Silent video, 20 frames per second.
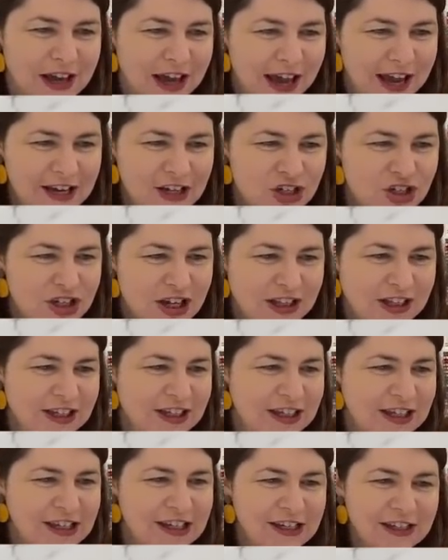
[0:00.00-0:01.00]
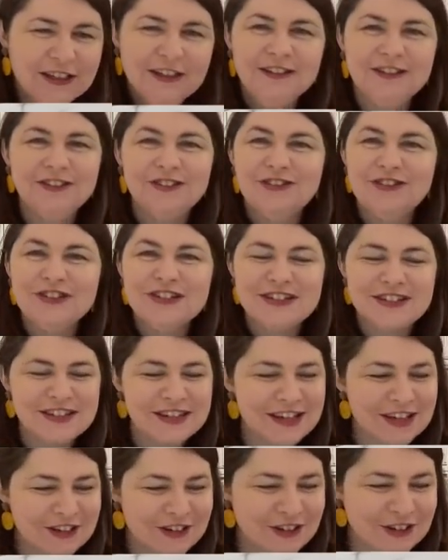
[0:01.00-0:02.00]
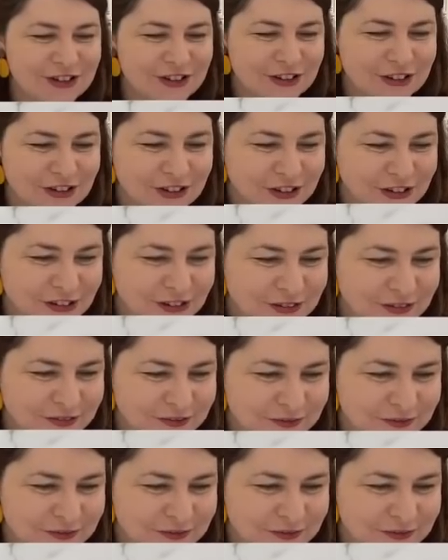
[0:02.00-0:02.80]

Hey, Shelley King. Good to see you.